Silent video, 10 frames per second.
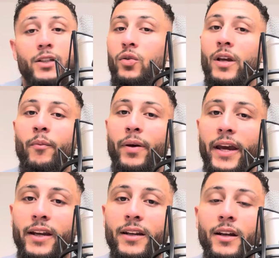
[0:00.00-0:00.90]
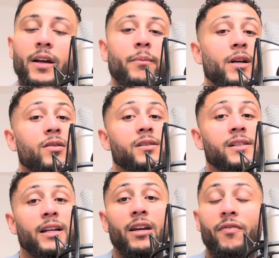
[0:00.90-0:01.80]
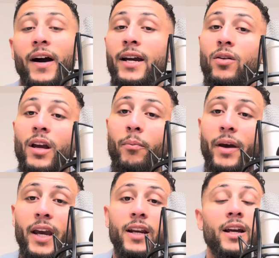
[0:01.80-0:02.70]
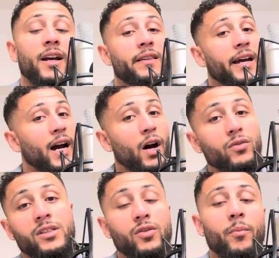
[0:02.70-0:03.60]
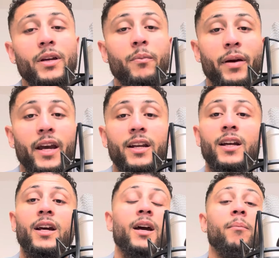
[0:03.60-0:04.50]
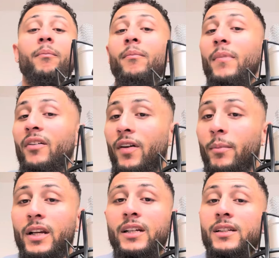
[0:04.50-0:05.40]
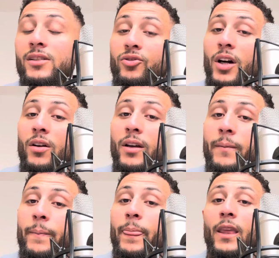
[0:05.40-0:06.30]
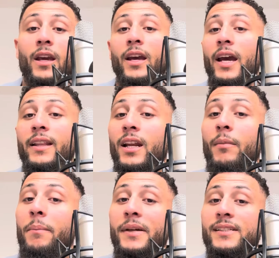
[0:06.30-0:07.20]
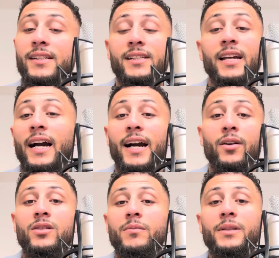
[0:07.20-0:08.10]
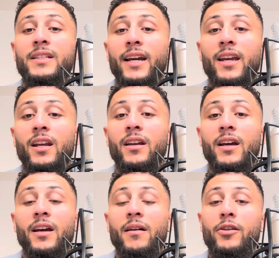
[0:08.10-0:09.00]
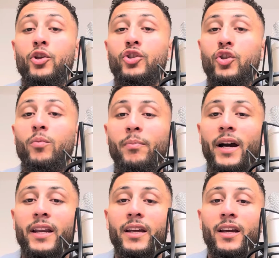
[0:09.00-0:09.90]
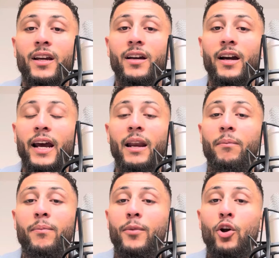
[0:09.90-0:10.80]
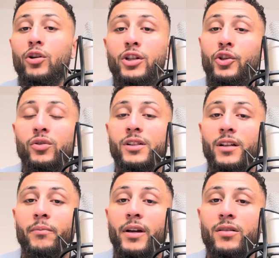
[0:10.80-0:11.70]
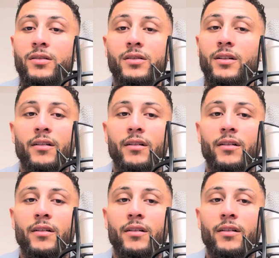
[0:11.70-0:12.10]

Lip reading: to get paid because if I don't get paid, the house is not being paid. My family is struggling. And then my business, I cannot be taking YouTube money and not use it because